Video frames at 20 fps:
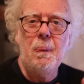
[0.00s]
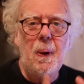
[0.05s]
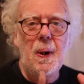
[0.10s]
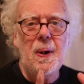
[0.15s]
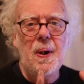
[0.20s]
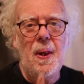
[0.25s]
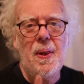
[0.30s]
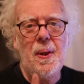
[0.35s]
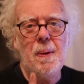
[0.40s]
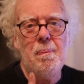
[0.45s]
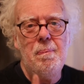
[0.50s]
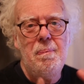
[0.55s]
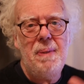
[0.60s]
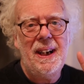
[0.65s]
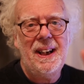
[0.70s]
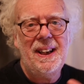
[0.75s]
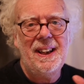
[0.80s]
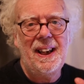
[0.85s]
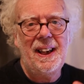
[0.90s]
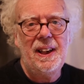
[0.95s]
one of the
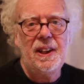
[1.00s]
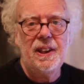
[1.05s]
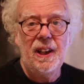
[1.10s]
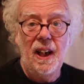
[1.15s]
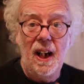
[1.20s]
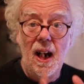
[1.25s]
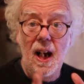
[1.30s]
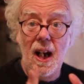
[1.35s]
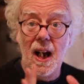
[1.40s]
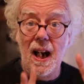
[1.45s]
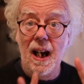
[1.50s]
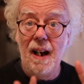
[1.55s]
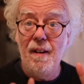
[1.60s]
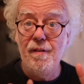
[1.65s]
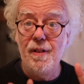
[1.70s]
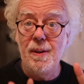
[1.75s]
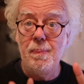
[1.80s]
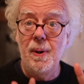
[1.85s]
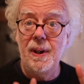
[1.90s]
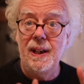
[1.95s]
big things
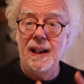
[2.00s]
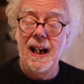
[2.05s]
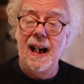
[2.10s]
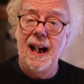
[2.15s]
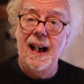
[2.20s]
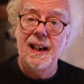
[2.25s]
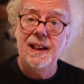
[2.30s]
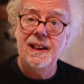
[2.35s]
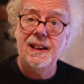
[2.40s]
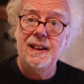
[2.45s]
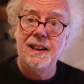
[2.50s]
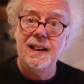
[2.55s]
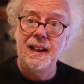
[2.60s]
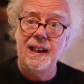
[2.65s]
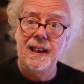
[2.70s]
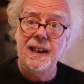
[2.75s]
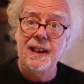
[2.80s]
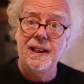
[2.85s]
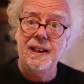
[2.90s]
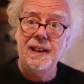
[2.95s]
everybody asks
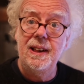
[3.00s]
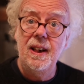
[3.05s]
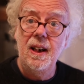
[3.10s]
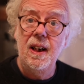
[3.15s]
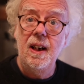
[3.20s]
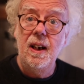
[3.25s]
is